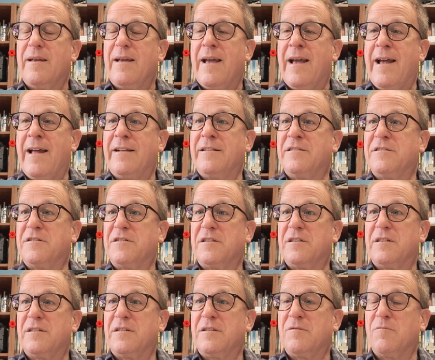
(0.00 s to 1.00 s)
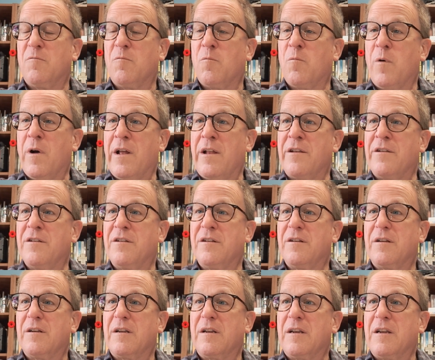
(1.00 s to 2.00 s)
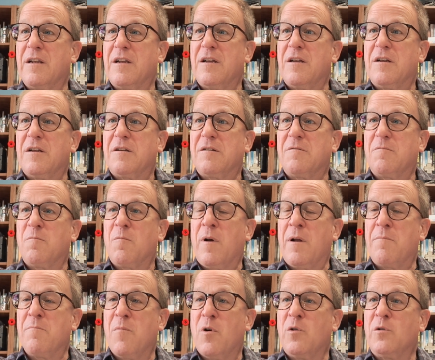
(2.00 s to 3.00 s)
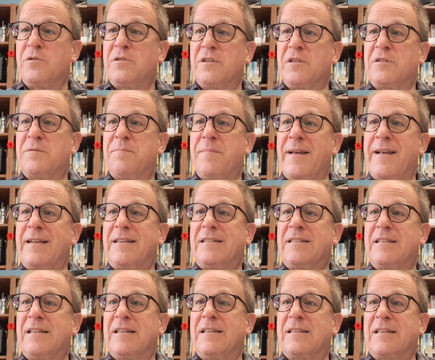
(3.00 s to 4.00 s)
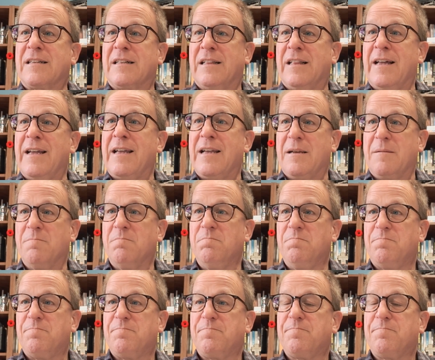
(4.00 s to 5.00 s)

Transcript: And when Moses makes this claim,